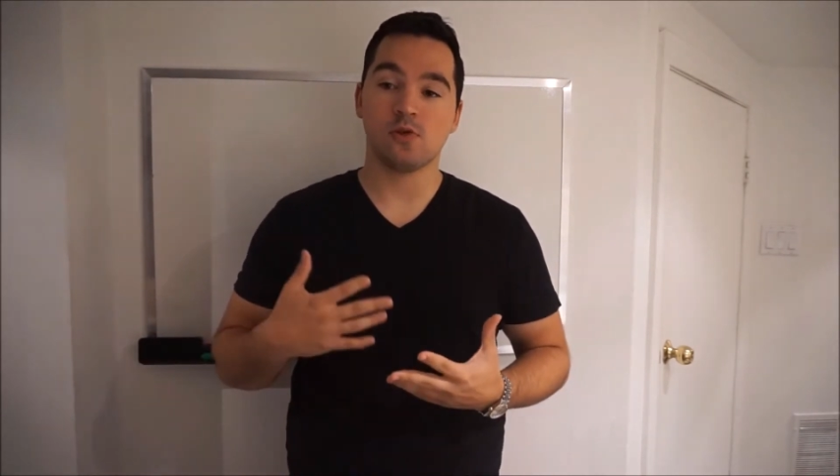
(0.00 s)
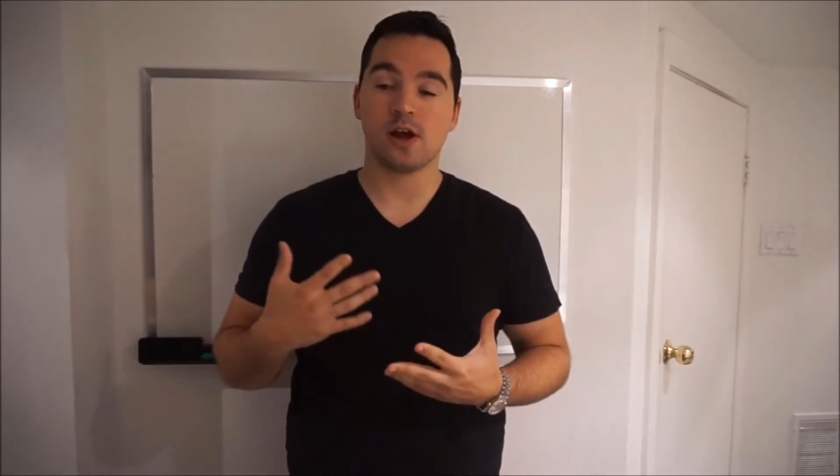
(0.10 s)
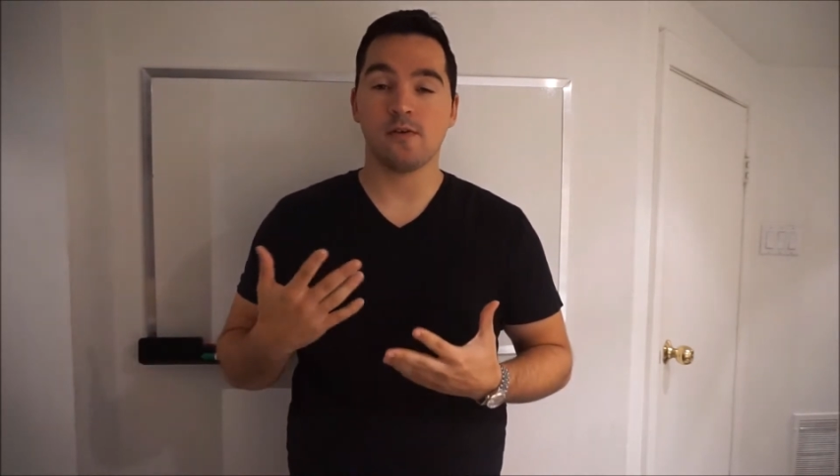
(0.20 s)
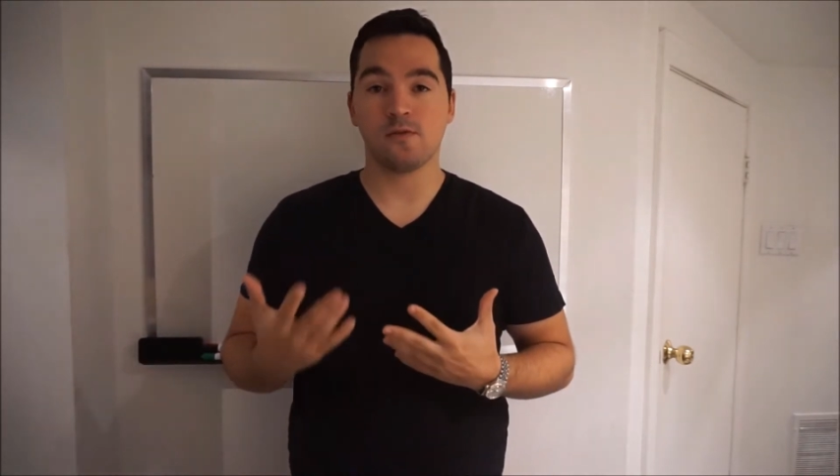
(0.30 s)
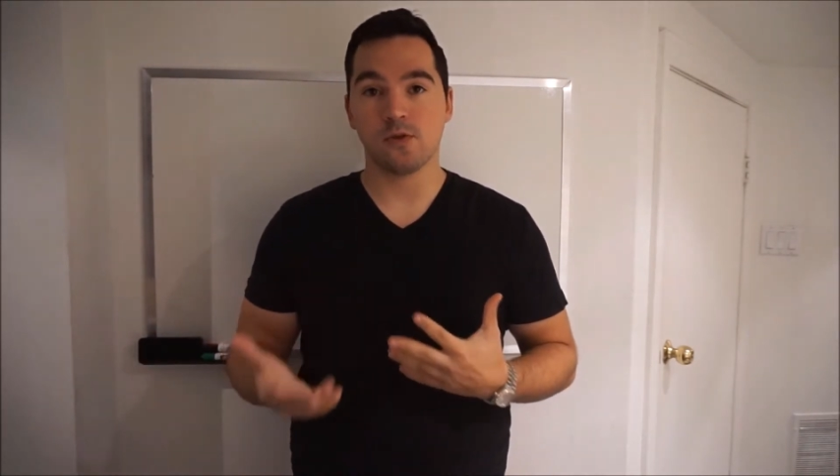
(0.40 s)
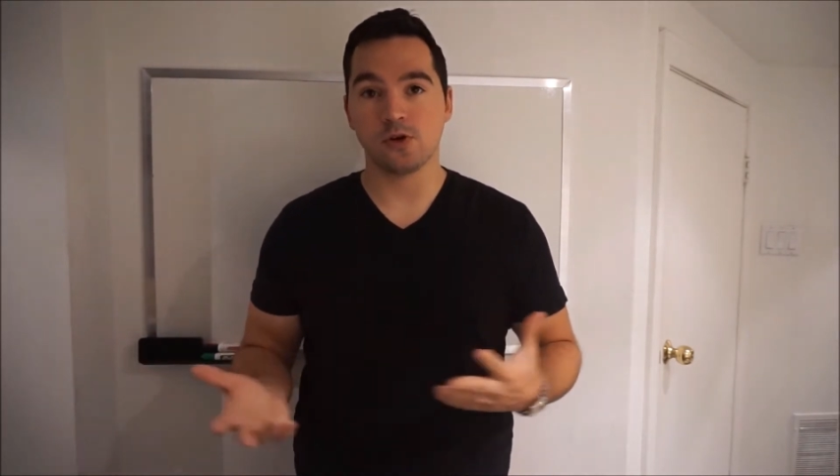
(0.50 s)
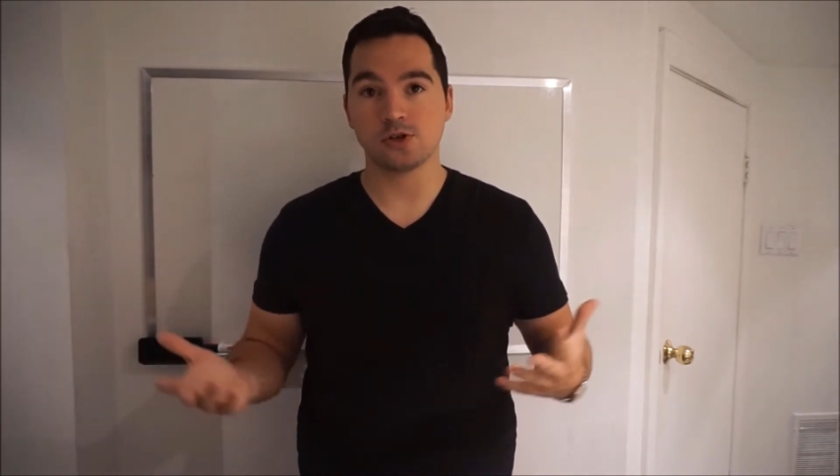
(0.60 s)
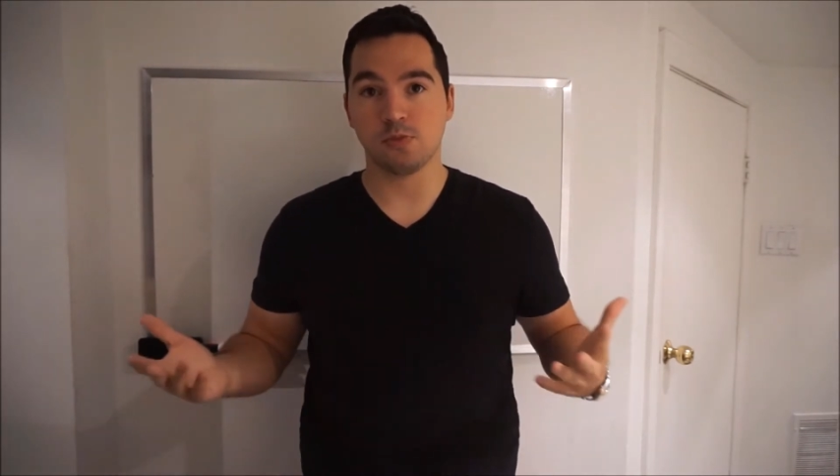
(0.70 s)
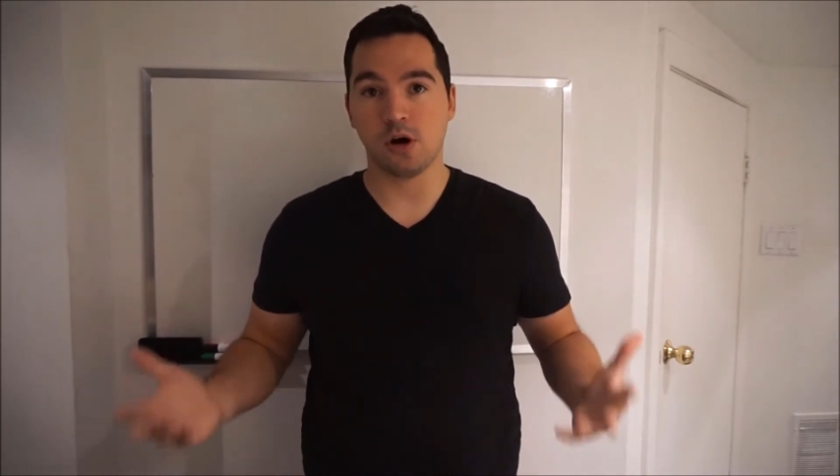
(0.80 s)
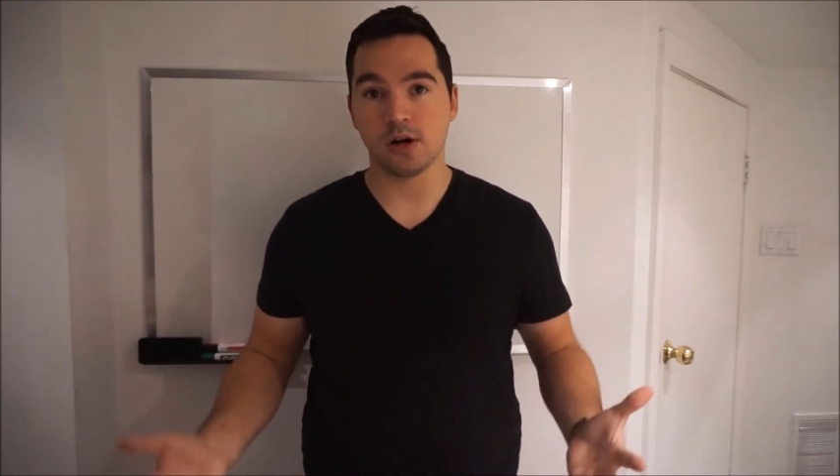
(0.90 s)
when I
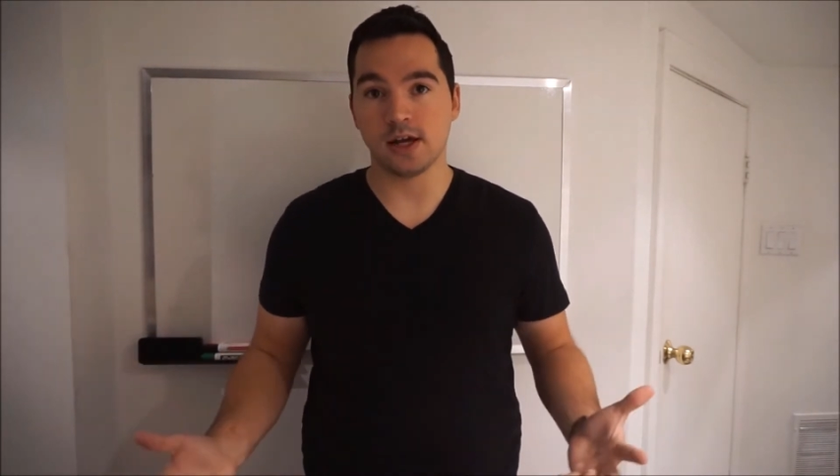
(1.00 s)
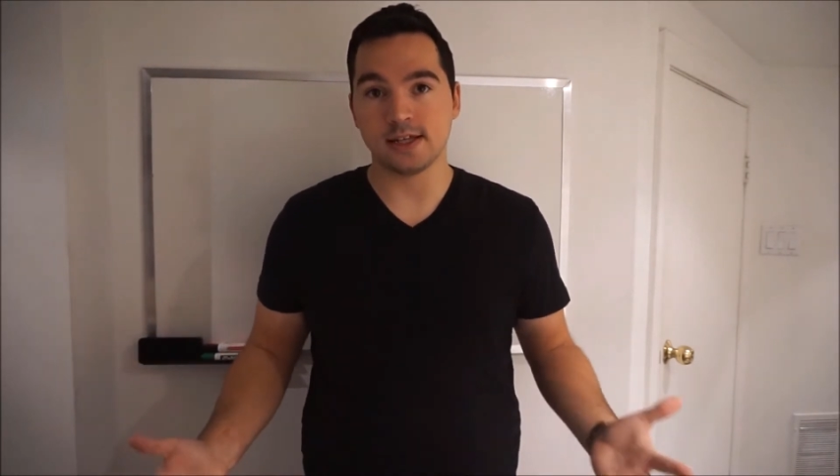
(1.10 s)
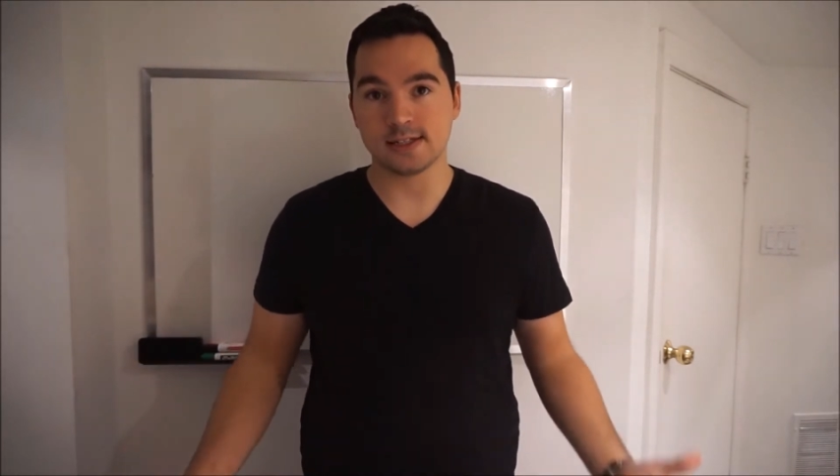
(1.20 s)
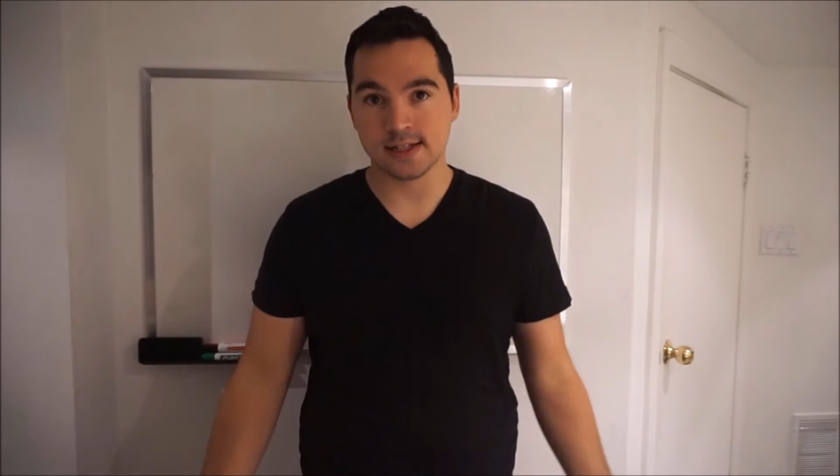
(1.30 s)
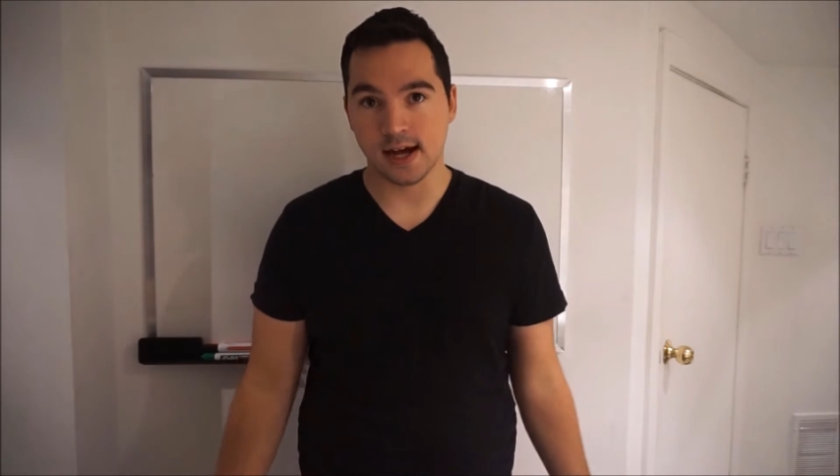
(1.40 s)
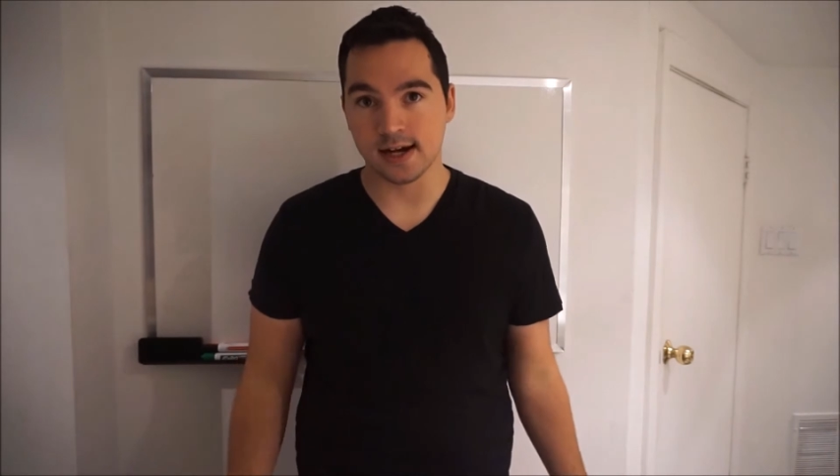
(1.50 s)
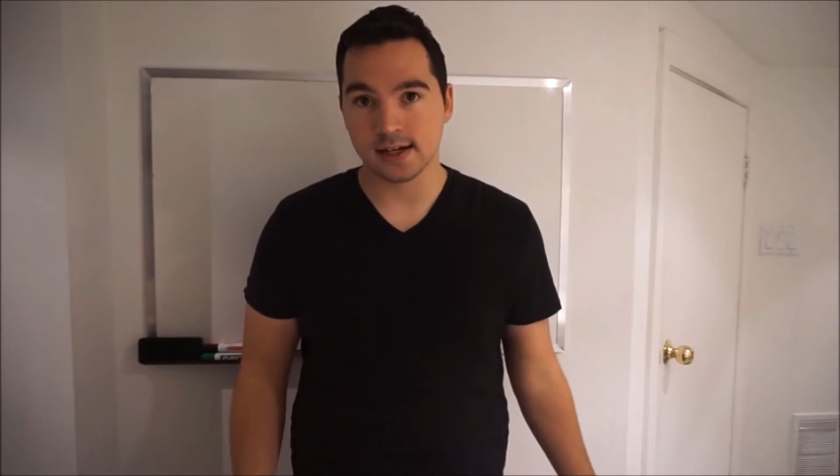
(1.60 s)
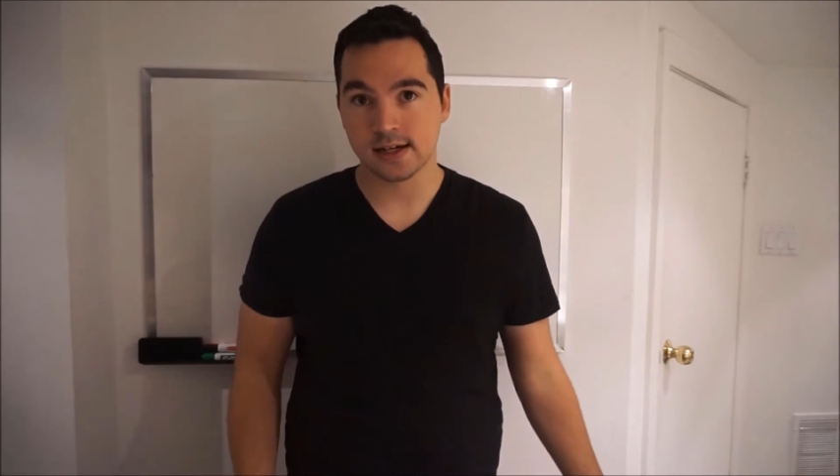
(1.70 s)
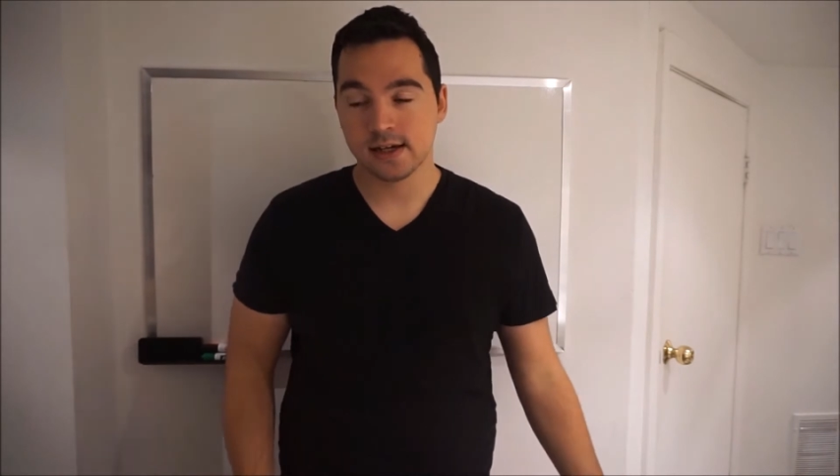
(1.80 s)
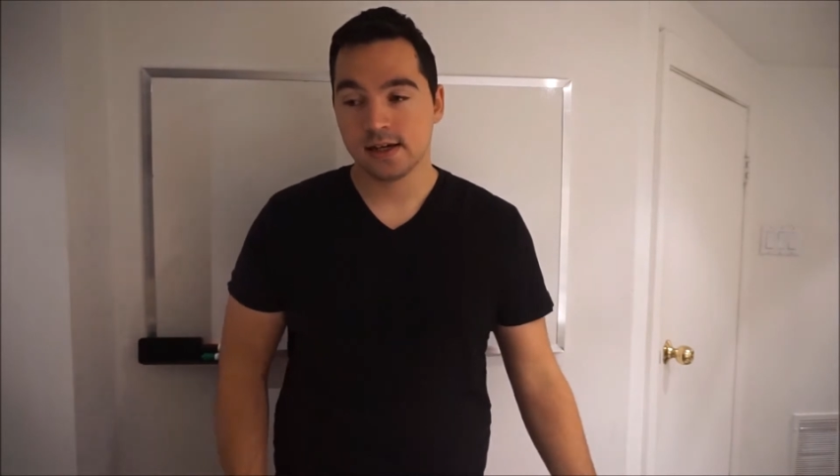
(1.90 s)
first bought a stock.